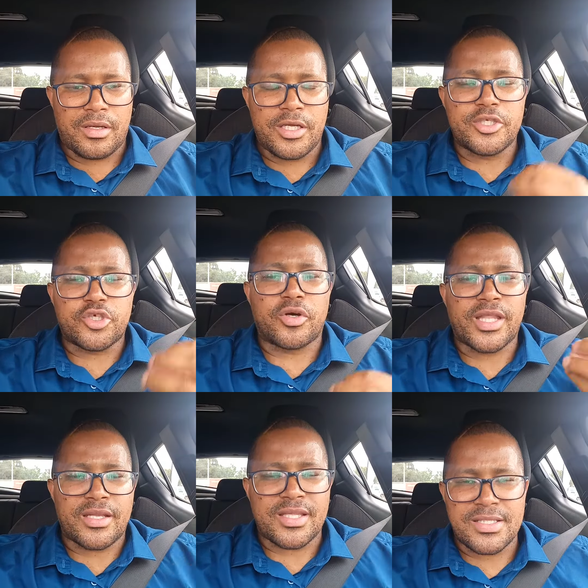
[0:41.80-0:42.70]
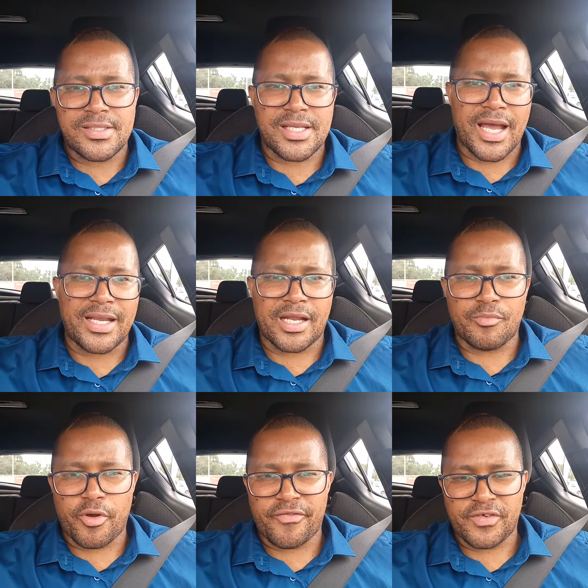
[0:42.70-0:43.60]
ensure that things are done
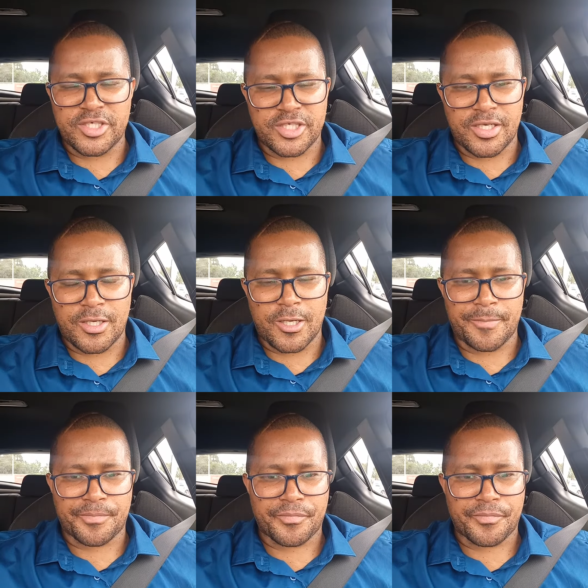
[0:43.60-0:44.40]
more efficiently.